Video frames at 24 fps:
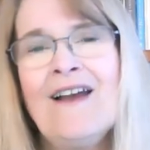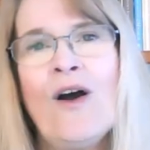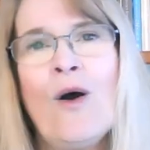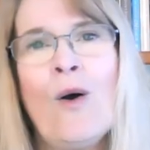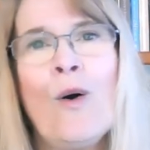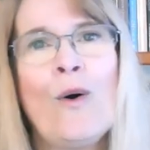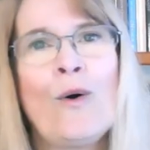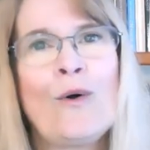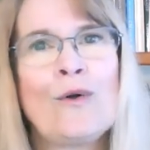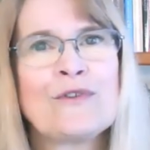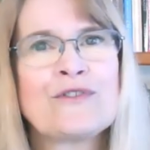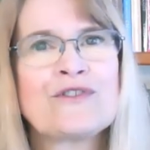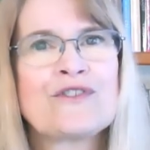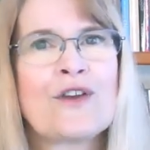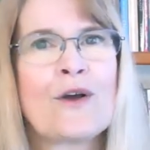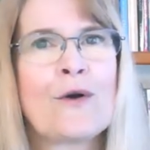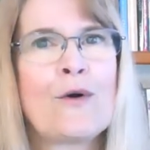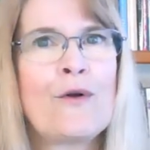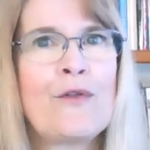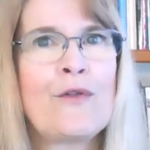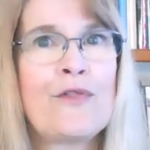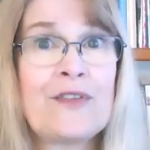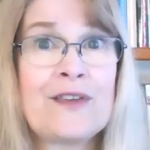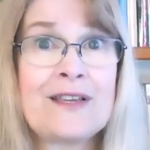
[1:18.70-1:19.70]

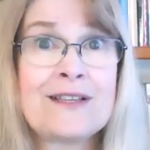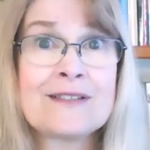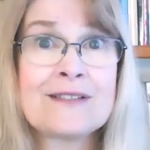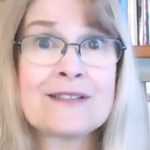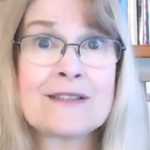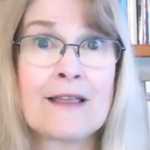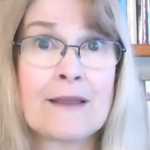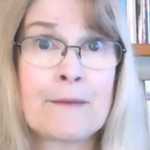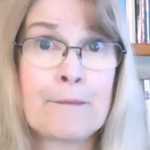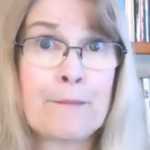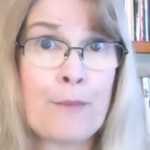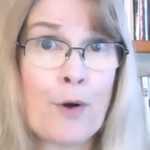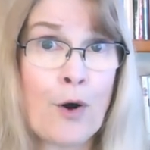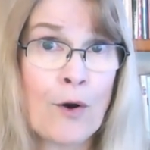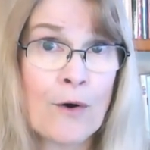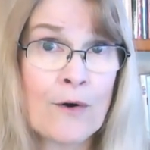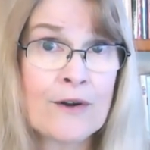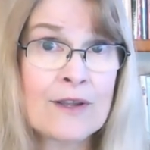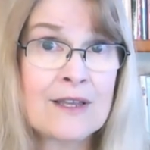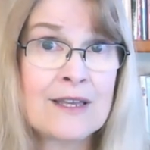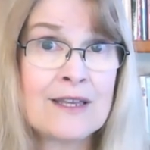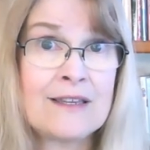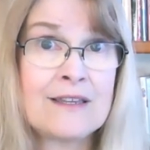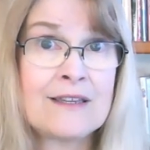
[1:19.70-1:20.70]
Also, things like
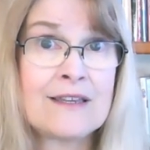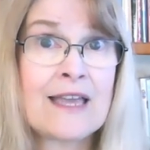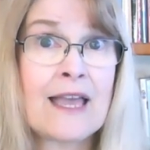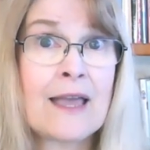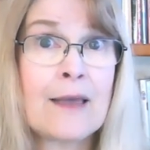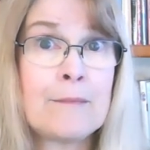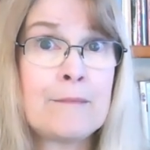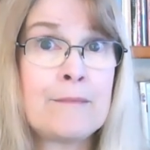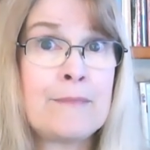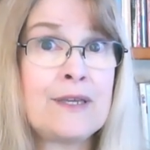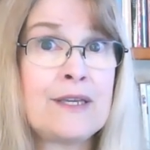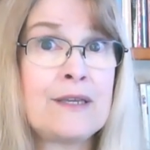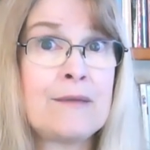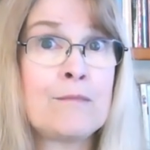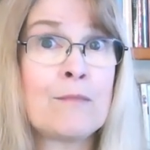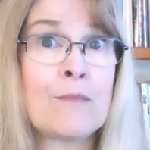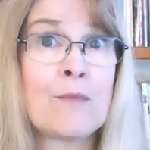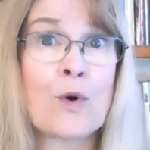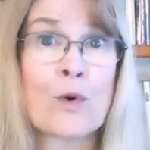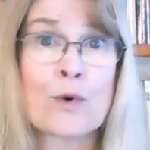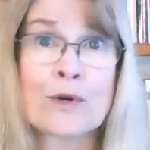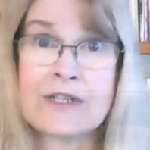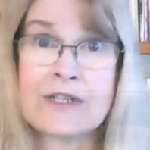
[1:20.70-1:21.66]
parking can be more